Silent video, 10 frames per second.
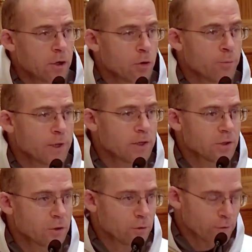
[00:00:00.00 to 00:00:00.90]
her
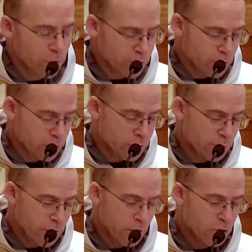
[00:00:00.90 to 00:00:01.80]
mystical virtues
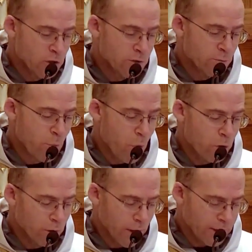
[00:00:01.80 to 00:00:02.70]
because she's
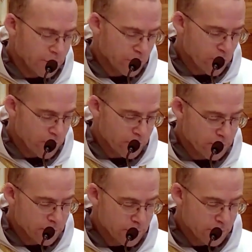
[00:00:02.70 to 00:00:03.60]
more
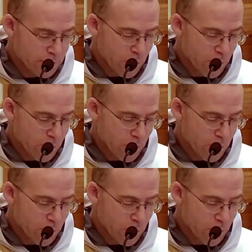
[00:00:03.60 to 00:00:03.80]
illustrious